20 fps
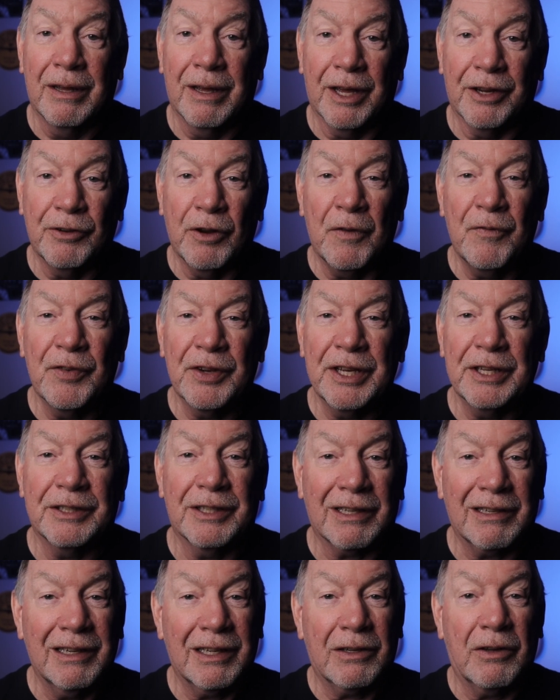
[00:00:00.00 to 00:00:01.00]
And don't forget
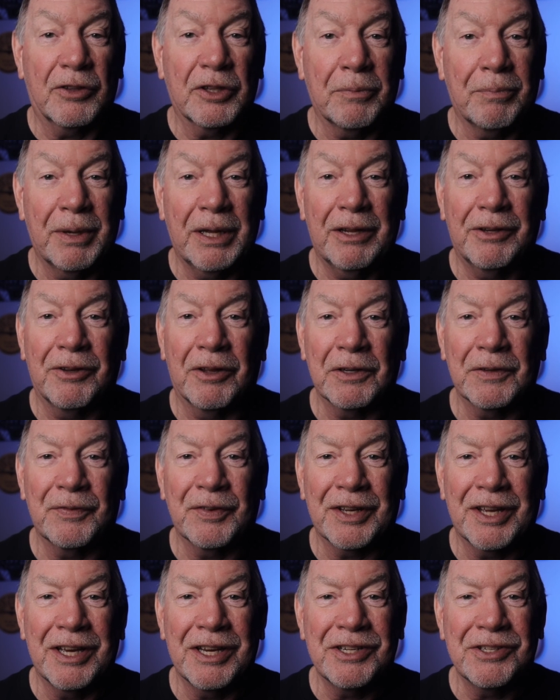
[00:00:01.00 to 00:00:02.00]
to click on the bell
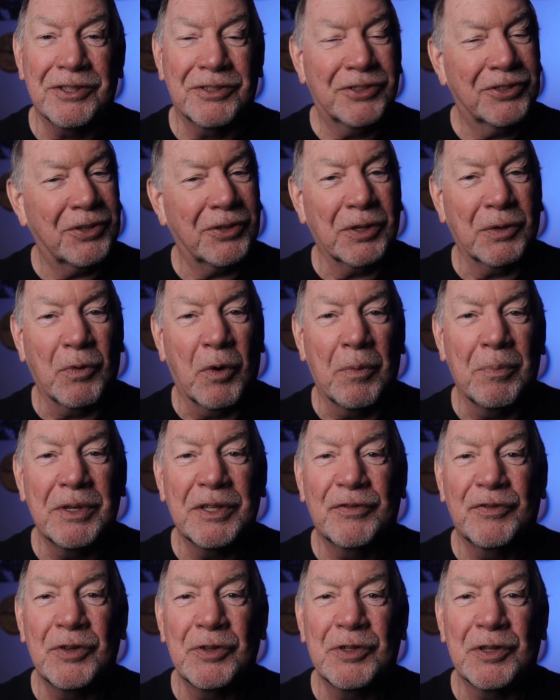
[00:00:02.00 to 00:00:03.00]
notification so you won't
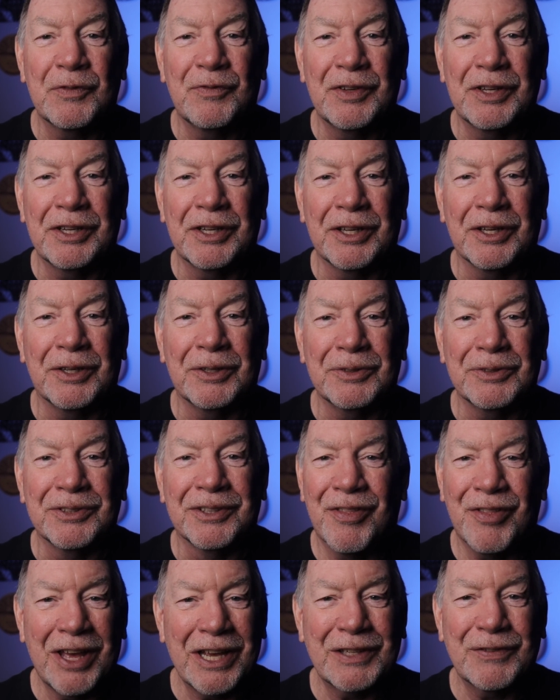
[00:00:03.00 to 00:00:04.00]
miss future videos.
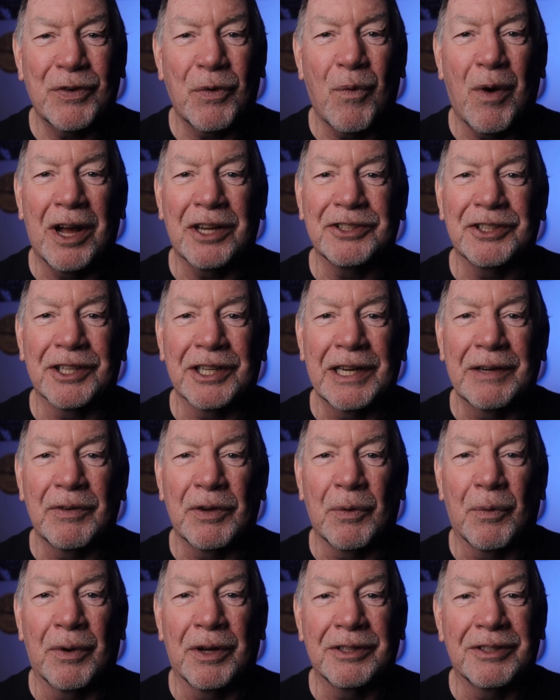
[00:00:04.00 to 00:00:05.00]
Thanks for watching,
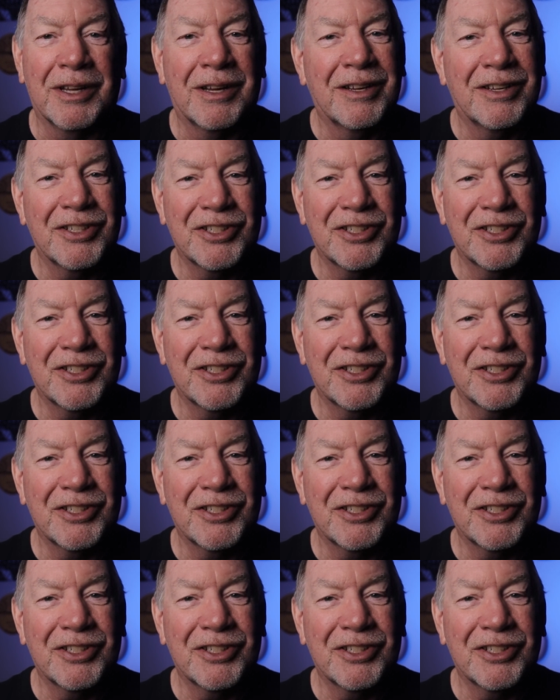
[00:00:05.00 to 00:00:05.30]
everyone.